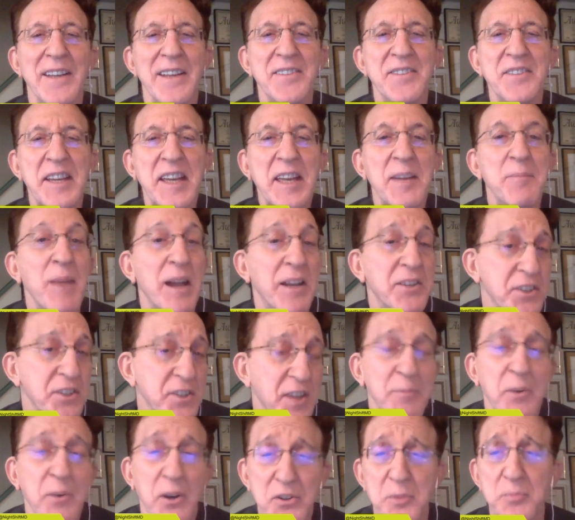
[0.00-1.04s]
As Nikki
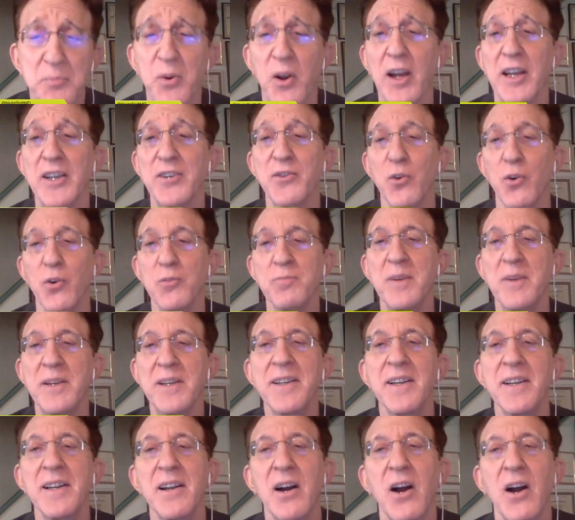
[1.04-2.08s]
mentioned, I'm Dr. Brian
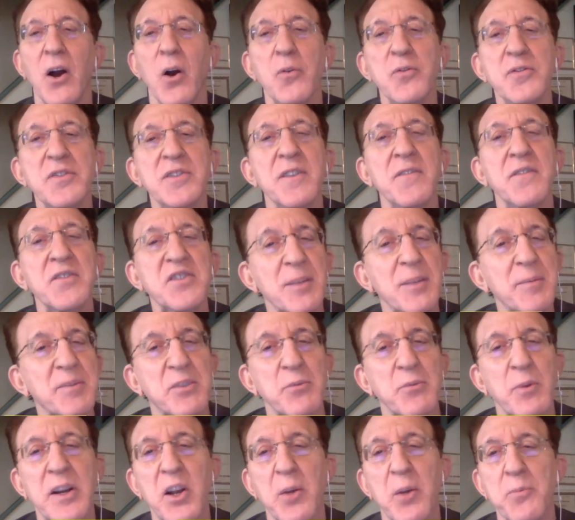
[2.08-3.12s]
Goldman, host of the
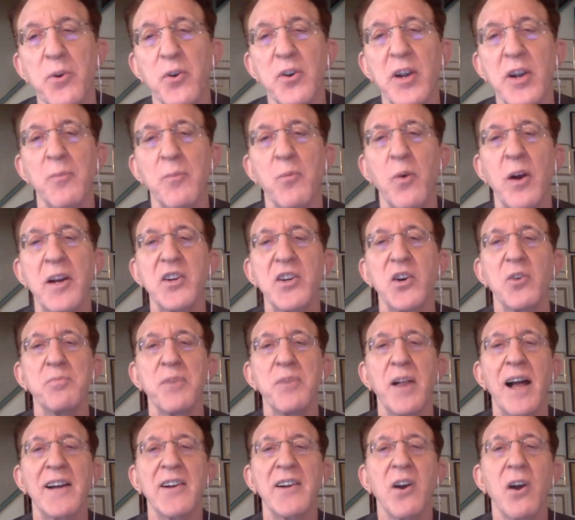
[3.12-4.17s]
CBC radio program White Coat
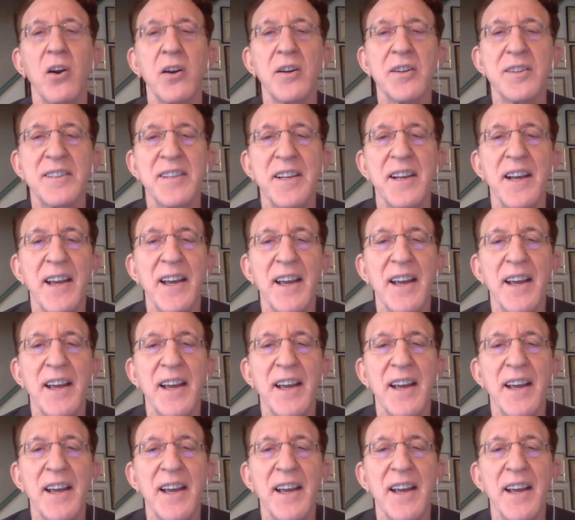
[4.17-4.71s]
Black Art